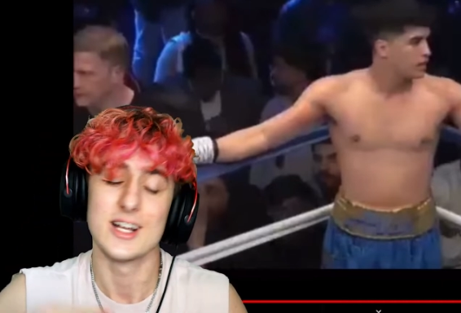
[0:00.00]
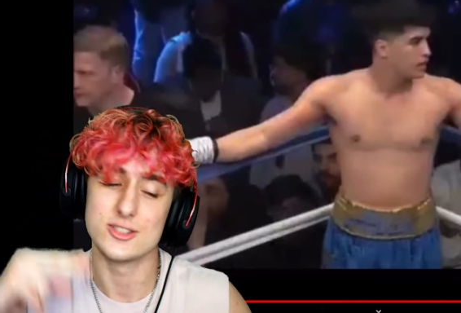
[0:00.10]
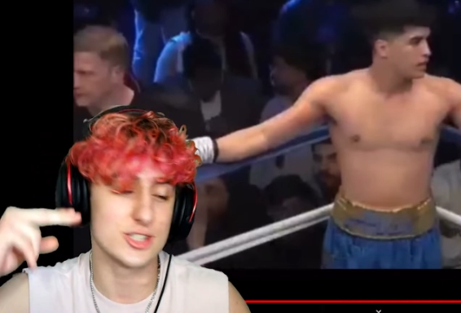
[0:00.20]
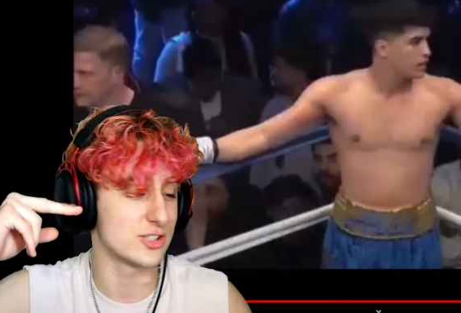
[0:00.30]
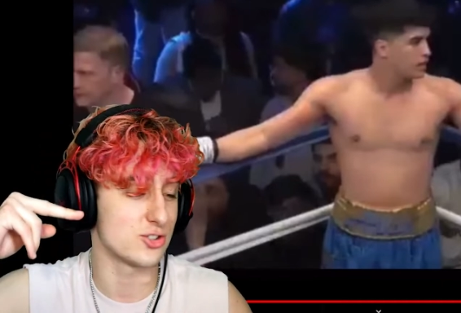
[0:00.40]

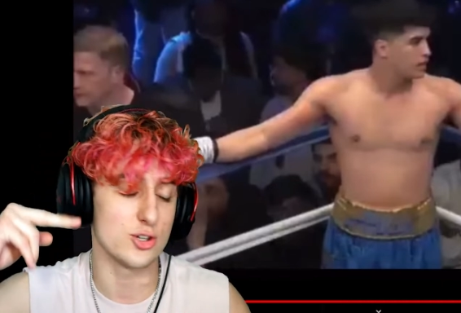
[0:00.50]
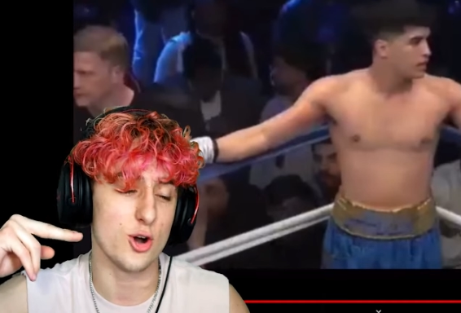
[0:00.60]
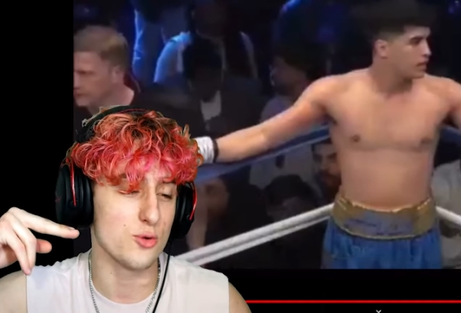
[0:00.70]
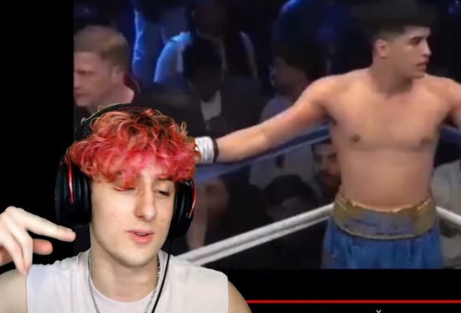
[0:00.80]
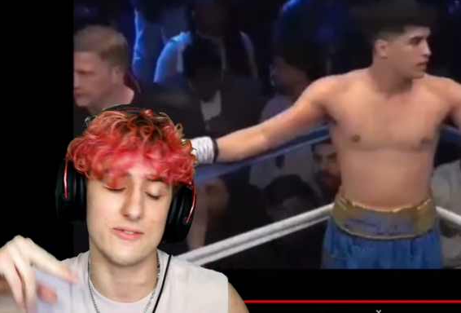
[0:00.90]
Speaker 1: just
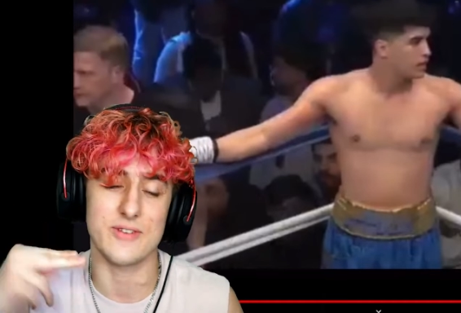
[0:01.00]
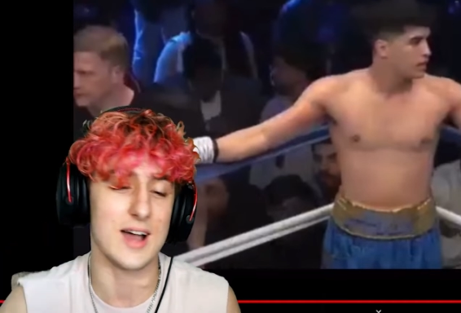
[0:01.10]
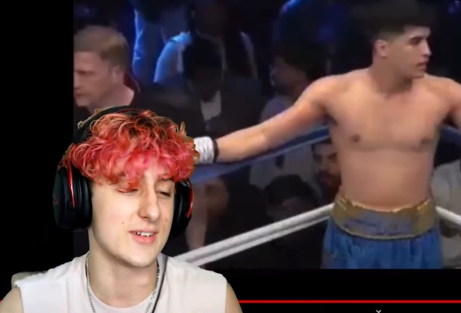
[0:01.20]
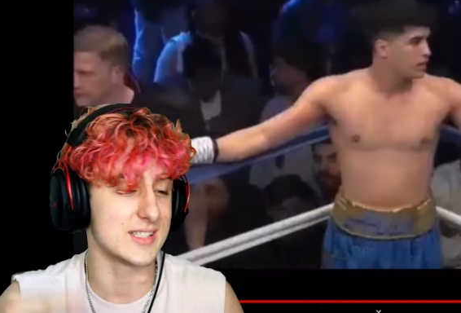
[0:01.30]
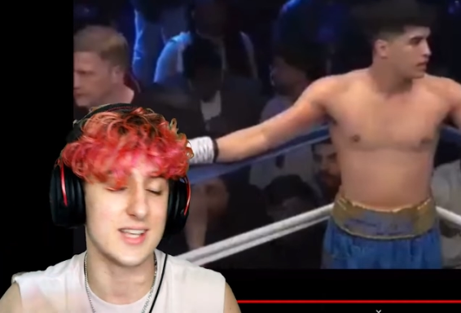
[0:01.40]
know a
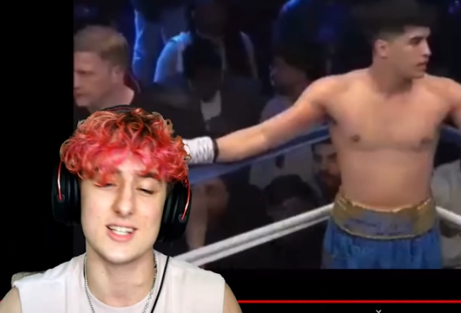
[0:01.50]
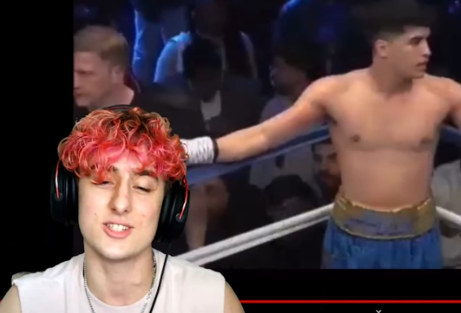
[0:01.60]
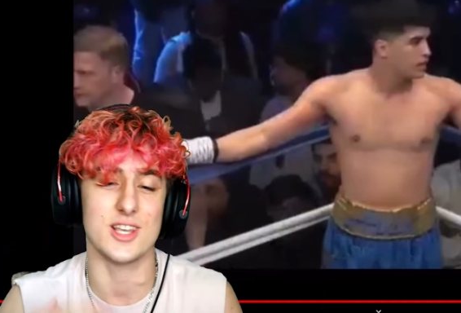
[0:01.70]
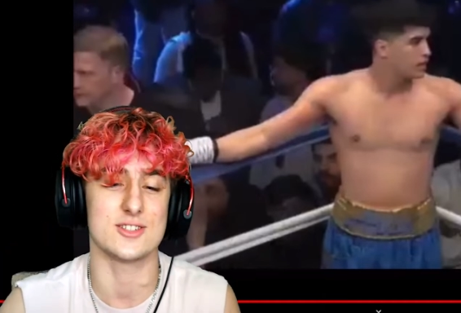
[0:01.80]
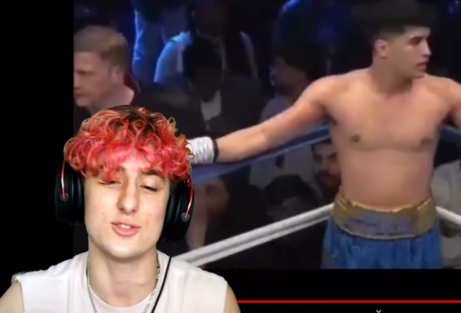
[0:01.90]
five out of ten
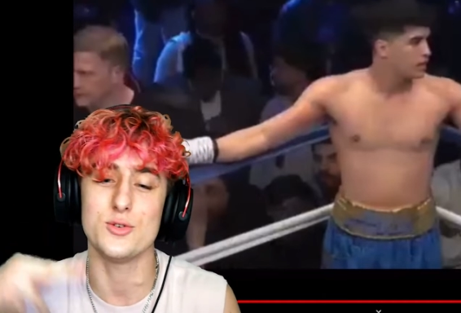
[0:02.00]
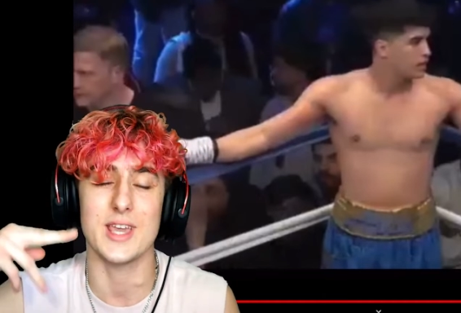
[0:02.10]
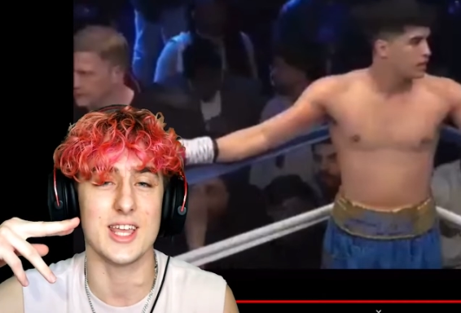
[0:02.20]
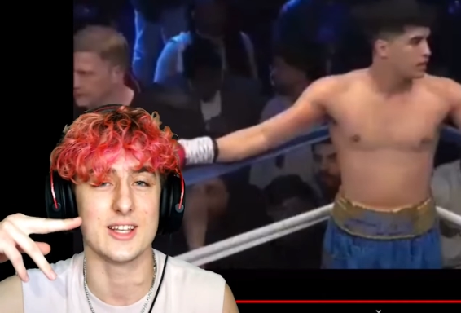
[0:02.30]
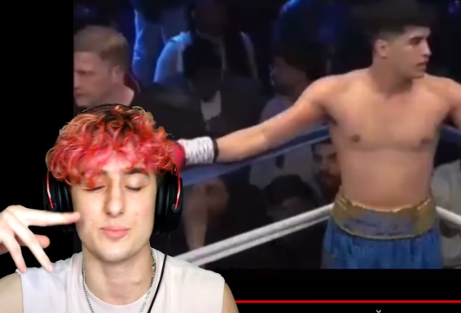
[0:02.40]
chance you
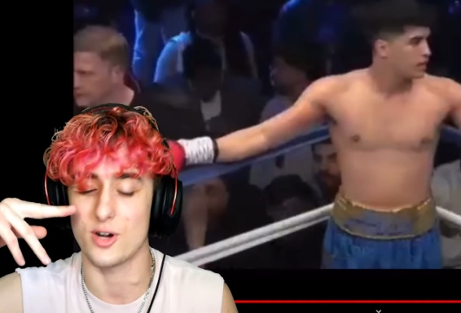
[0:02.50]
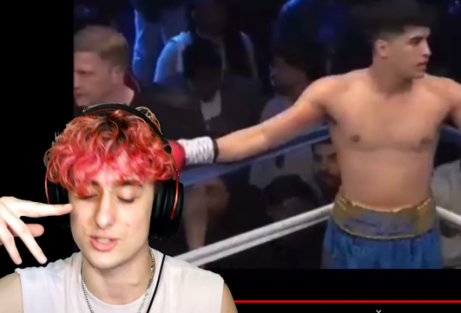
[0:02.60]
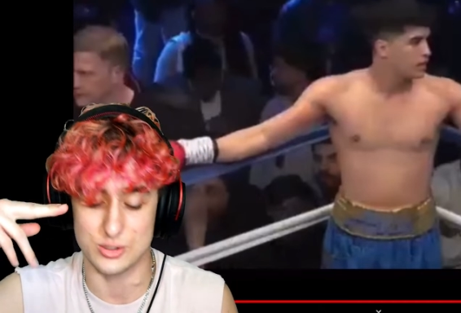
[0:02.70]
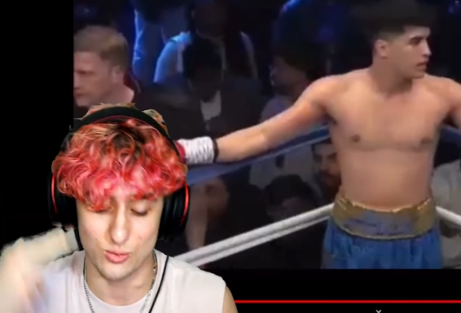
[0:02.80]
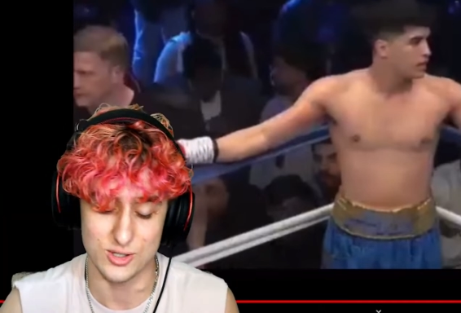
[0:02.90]
getting
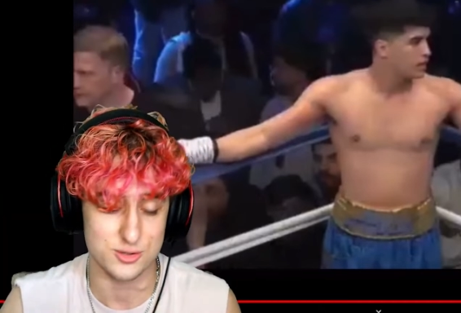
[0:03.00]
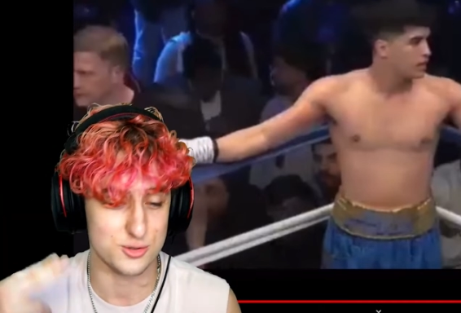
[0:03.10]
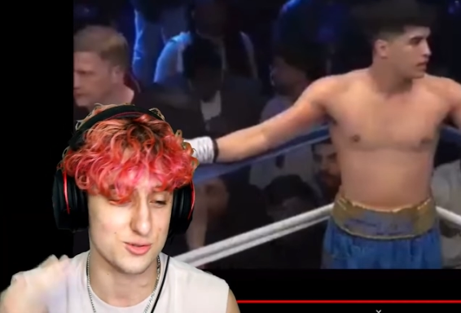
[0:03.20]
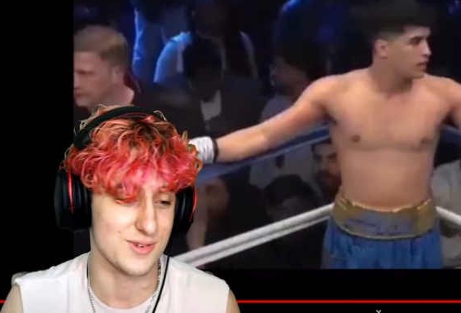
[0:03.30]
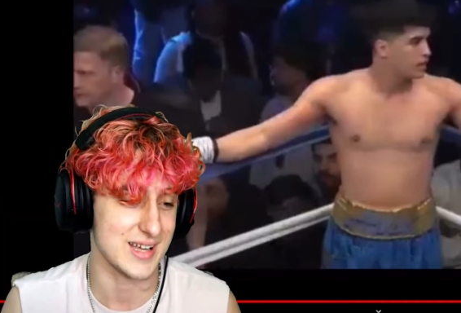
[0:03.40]
punched once or
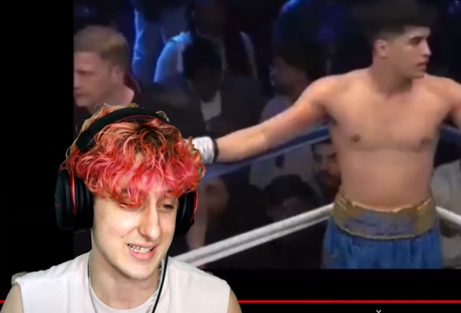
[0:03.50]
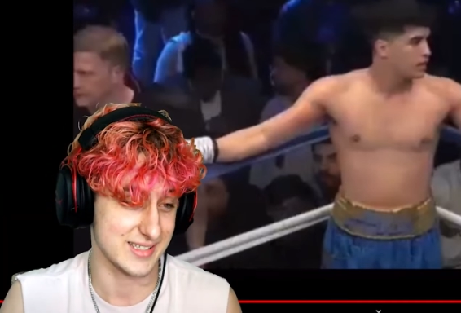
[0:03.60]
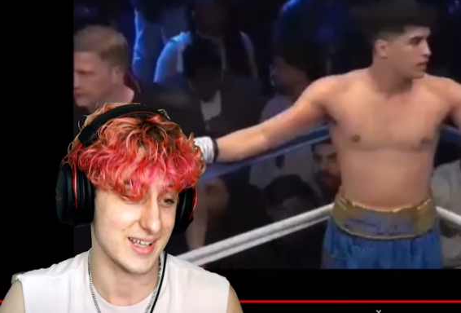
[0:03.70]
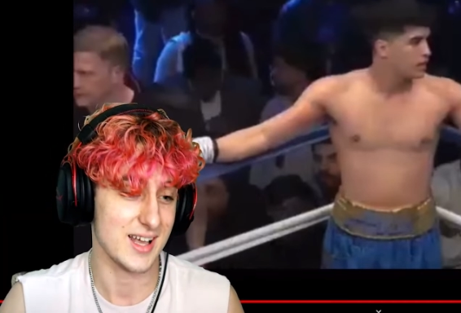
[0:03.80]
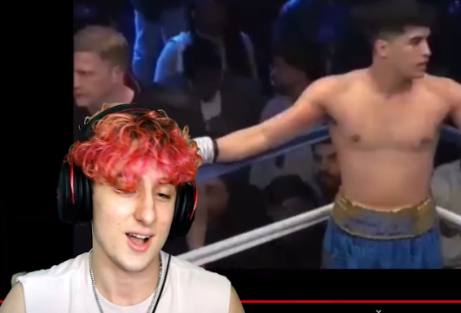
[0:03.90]

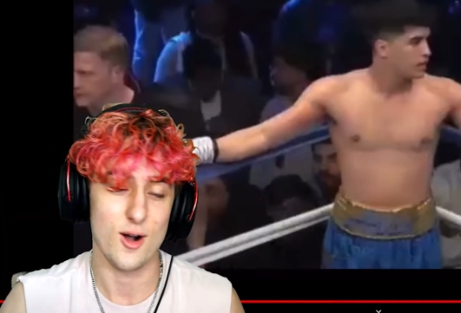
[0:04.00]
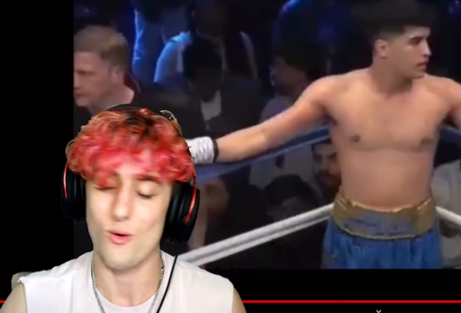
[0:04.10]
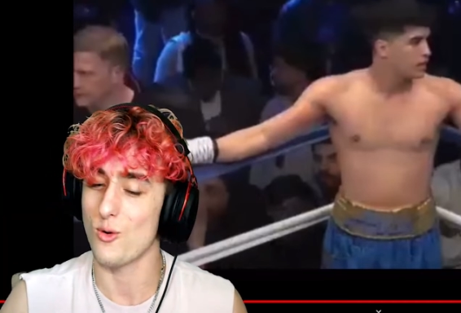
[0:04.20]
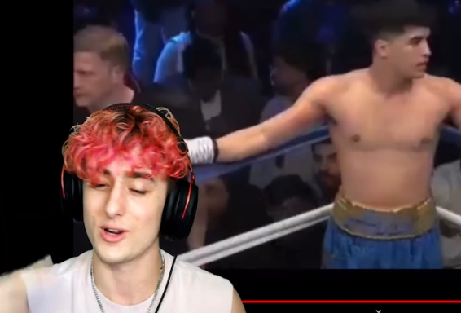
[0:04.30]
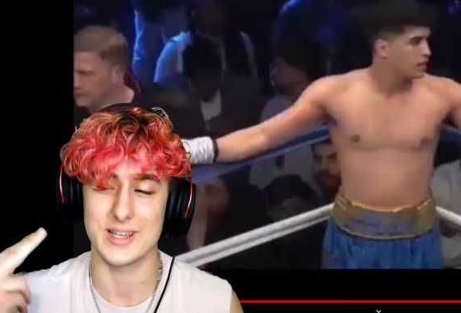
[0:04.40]
twice
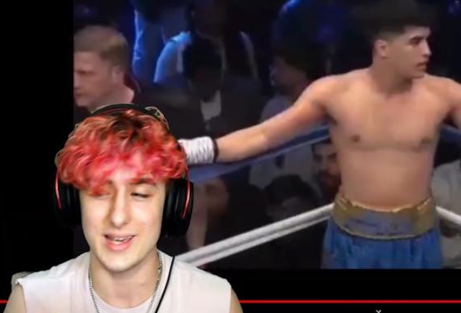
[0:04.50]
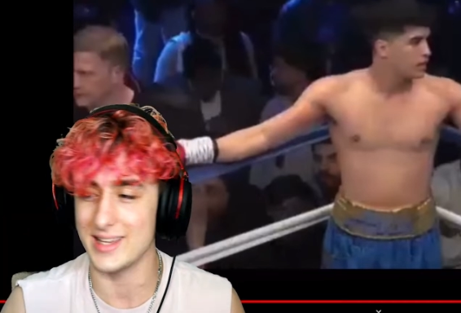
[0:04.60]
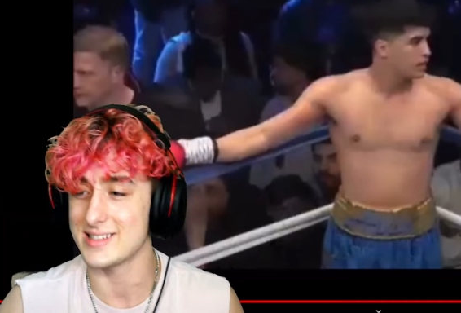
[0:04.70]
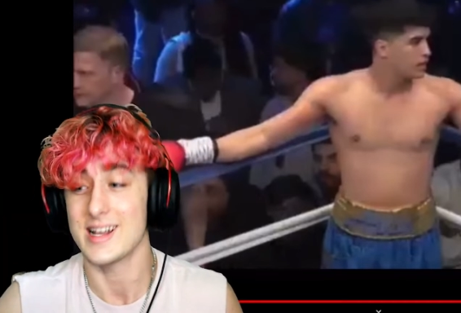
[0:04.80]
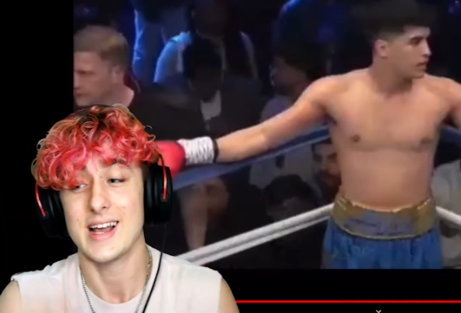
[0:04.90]
or
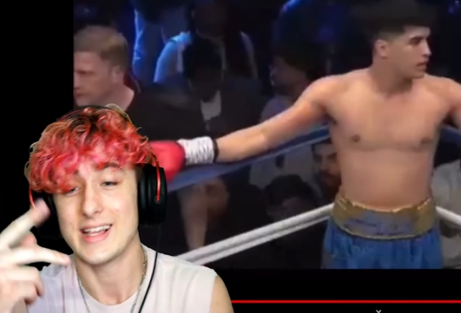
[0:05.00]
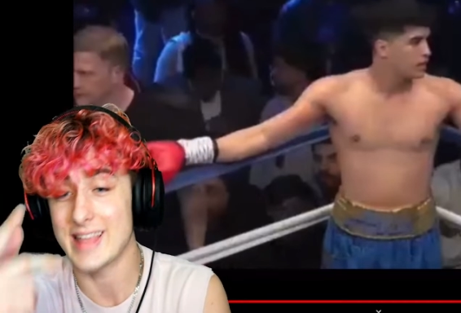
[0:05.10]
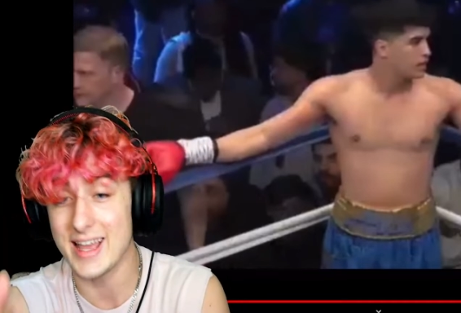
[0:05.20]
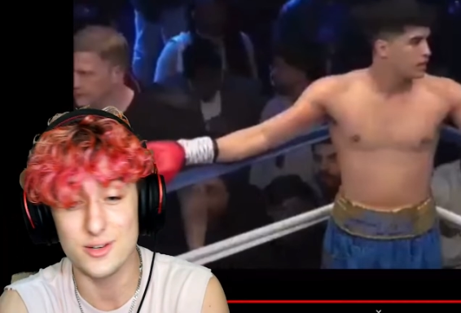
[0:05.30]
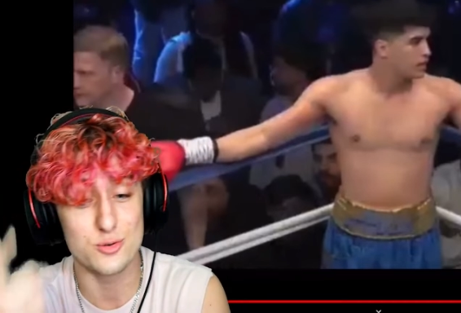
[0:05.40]
kicked.
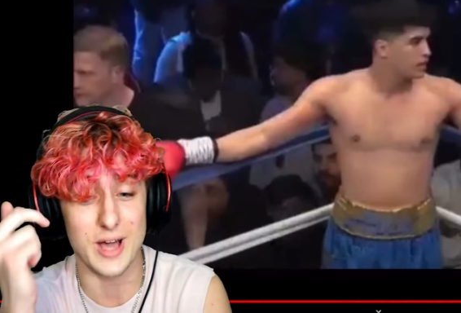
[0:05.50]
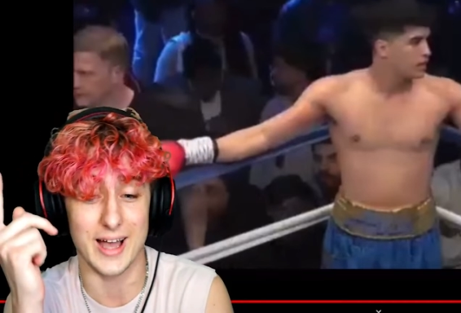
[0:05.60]
That dude